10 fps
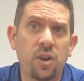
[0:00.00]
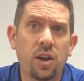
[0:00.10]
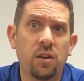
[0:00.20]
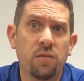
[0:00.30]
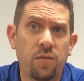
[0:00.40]

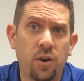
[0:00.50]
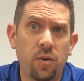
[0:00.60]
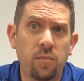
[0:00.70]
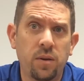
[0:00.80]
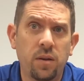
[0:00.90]
Ethernet
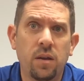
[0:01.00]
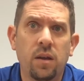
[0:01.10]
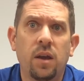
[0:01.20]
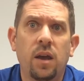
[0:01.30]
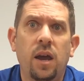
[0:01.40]
confirmed,
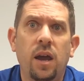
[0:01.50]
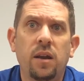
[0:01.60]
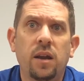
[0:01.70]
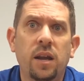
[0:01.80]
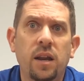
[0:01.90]

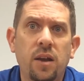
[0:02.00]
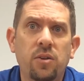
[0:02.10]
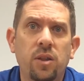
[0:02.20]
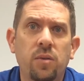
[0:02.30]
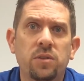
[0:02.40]
and a
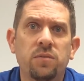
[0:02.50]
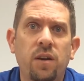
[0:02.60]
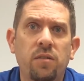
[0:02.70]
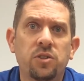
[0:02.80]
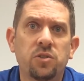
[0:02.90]
connector that was
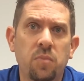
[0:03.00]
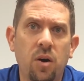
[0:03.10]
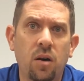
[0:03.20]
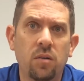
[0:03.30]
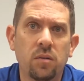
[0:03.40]
very
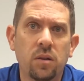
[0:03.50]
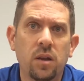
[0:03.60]
small.